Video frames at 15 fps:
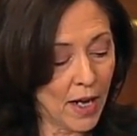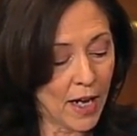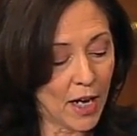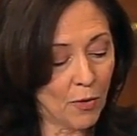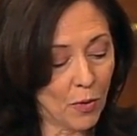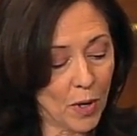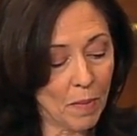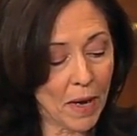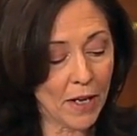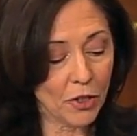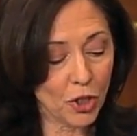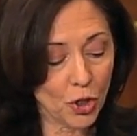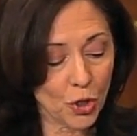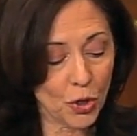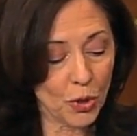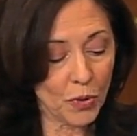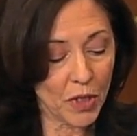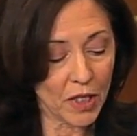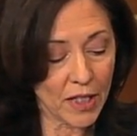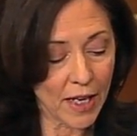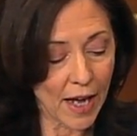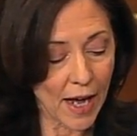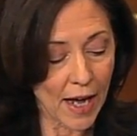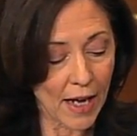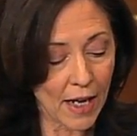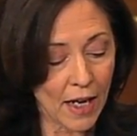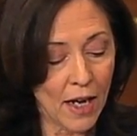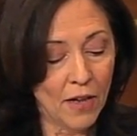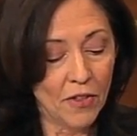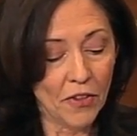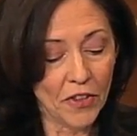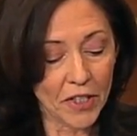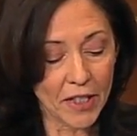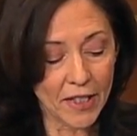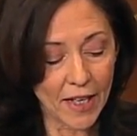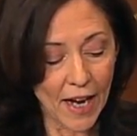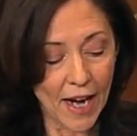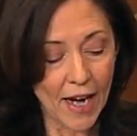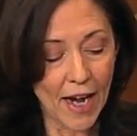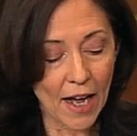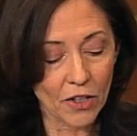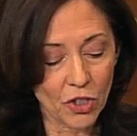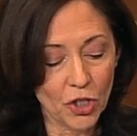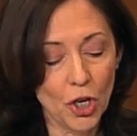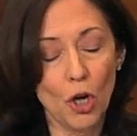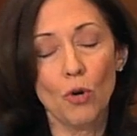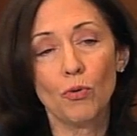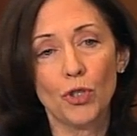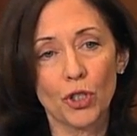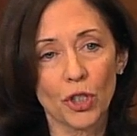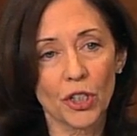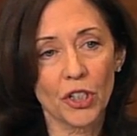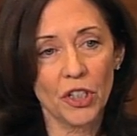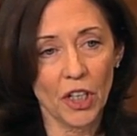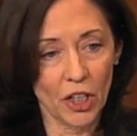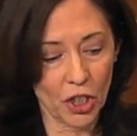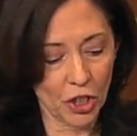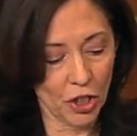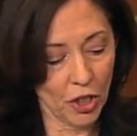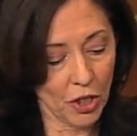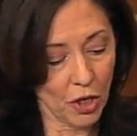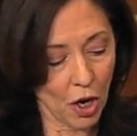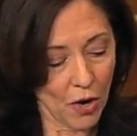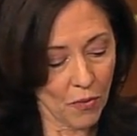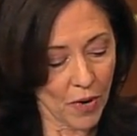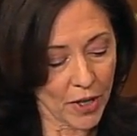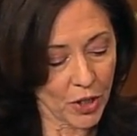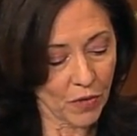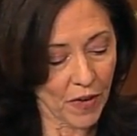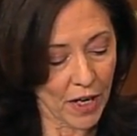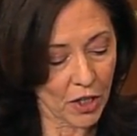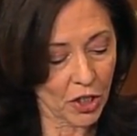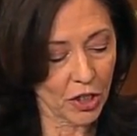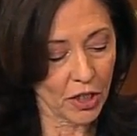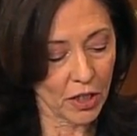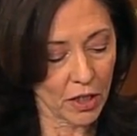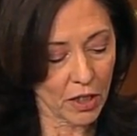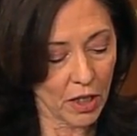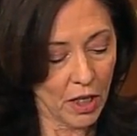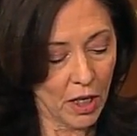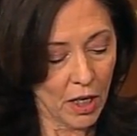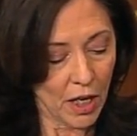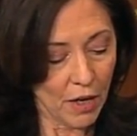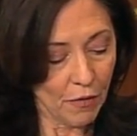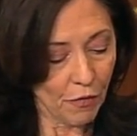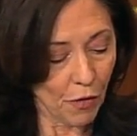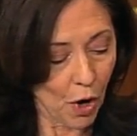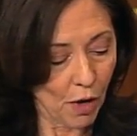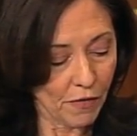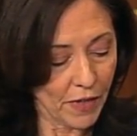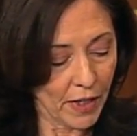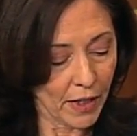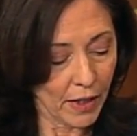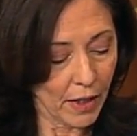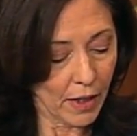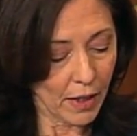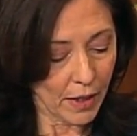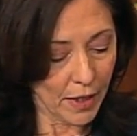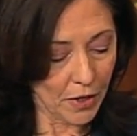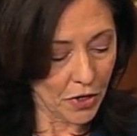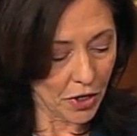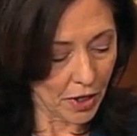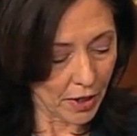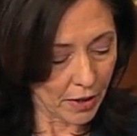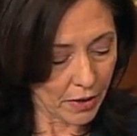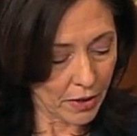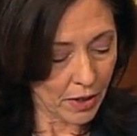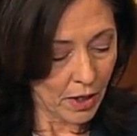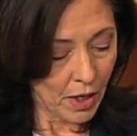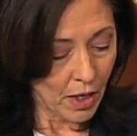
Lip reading: "It remains true today that the state has no jurisdiction on reservations involving Indians."